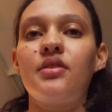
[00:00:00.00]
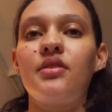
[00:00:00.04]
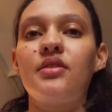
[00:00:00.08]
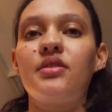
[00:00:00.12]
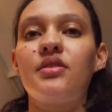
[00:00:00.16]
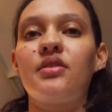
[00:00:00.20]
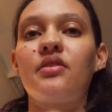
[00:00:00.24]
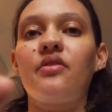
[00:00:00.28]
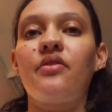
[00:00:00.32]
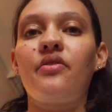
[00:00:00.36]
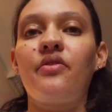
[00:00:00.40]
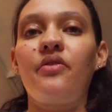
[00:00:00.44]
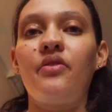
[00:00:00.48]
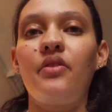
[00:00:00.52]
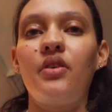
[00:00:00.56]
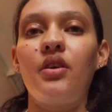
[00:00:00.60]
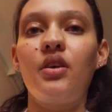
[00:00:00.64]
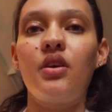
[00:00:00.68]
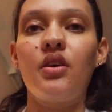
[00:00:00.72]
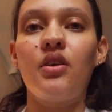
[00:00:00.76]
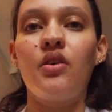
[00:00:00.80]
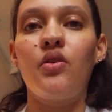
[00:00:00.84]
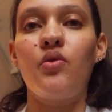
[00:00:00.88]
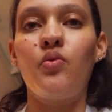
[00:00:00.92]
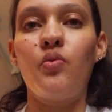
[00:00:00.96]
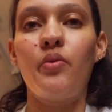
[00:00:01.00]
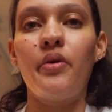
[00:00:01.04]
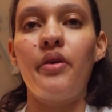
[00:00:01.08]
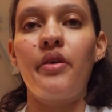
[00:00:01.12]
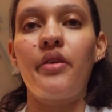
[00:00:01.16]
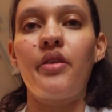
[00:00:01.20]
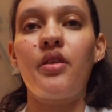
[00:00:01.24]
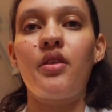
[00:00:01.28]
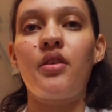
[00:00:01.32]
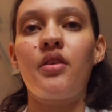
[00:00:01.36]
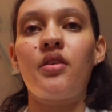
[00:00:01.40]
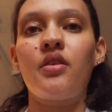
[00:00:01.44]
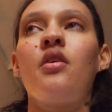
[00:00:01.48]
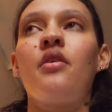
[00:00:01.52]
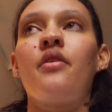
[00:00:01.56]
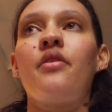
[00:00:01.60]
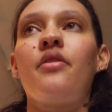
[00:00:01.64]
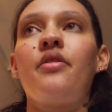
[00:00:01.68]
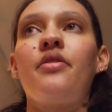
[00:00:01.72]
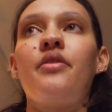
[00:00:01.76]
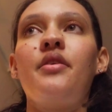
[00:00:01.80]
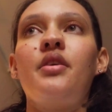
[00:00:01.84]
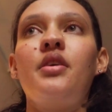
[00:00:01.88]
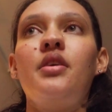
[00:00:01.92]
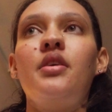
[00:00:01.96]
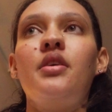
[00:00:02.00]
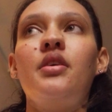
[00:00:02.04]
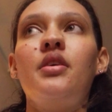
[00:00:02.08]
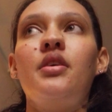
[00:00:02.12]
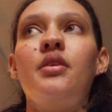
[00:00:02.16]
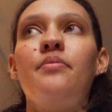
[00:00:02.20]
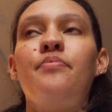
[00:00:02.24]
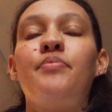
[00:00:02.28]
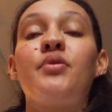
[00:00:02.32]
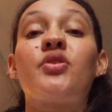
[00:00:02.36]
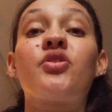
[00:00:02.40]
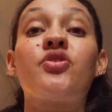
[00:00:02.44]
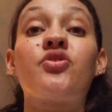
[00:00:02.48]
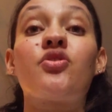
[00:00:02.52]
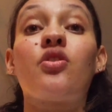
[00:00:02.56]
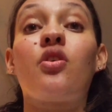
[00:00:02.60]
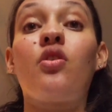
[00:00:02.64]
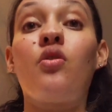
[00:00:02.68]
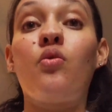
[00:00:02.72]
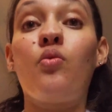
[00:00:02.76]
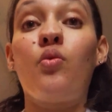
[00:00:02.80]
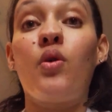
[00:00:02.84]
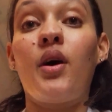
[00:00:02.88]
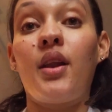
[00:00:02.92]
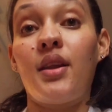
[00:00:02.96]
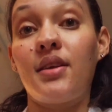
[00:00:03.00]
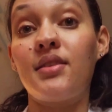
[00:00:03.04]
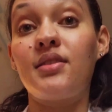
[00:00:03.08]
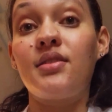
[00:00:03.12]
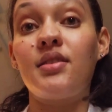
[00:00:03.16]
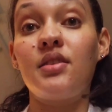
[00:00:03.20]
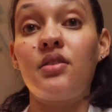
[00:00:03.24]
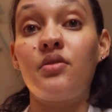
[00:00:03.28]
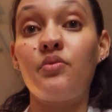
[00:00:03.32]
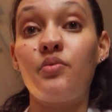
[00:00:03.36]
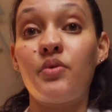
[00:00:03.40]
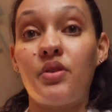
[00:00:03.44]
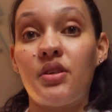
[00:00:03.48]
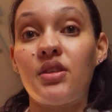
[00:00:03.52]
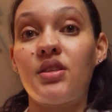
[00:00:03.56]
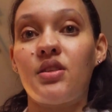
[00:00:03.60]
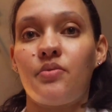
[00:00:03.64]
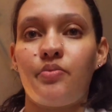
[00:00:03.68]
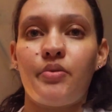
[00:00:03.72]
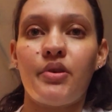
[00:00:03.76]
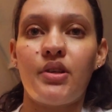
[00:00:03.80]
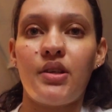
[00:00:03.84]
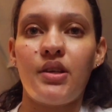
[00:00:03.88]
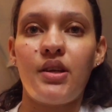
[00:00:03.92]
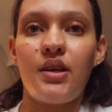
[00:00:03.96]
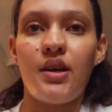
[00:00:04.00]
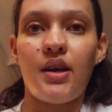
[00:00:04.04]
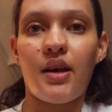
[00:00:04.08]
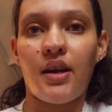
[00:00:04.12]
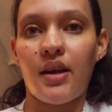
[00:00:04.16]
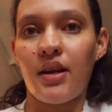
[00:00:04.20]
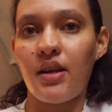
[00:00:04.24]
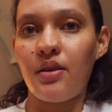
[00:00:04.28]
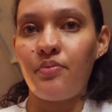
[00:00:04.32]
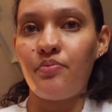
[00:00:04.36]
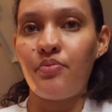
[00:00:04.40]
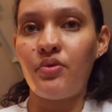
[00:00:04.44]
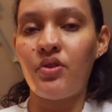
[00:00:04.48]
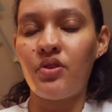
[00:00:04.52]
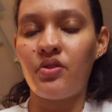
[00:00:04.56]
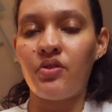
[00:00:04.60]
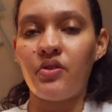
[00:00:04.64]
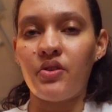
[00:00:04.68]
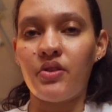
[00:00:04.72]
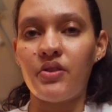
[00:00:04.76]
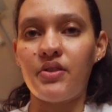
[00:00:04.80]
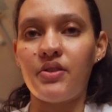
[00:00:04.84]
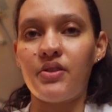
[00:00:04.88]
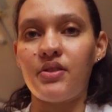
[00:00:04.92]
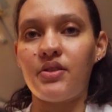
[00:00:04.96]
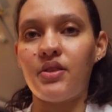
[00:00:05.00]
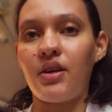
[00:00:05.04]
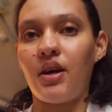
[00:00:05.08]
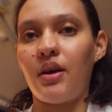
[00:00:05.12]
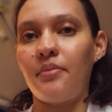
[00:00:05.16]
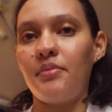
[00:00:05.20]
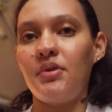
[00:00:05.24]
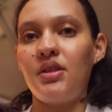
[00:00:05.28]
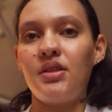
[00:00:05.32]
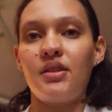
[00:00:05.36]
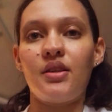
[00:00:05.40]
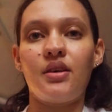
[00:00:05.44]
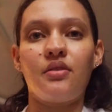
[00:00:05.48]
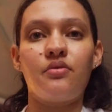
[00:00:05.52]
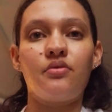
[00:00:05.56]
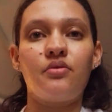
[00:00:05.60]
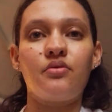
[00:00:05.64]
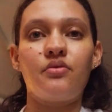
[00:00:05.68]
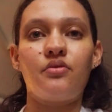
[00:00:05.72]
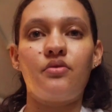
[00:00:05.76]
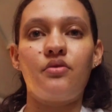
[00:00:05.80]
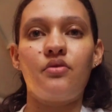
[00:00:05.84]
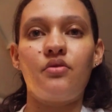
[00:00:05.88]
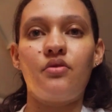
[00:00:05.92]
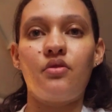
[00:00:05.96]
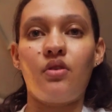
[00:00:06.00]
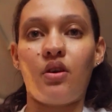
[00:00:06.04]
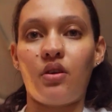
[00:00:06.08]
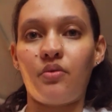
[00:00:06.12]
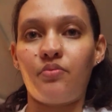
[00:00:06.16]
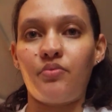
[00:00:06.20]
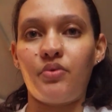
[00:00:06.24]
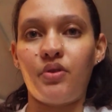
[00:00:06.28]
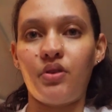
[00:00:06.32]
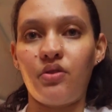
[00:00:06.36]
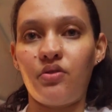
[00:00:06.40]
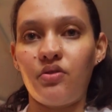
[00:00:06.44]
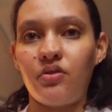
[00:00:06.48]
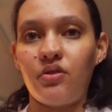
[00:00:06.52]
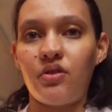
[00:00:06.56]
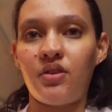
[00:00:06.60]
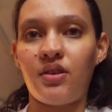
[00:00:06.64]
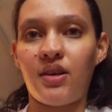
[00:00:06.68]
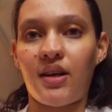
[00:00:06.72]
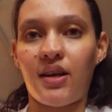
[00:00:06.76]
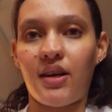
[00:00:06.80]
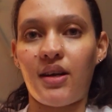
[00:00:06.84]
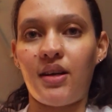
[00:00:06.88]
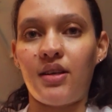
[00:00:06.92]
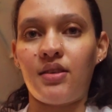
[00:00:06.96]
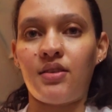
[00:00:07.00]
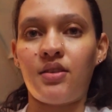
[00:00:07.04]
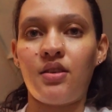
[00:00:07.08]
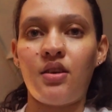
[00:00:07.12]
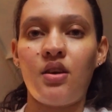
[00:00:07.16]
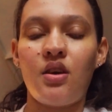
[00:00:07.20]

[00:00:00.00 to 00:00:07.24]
interfere with the picture quality, which is pretty great, because that would not be good. Okay,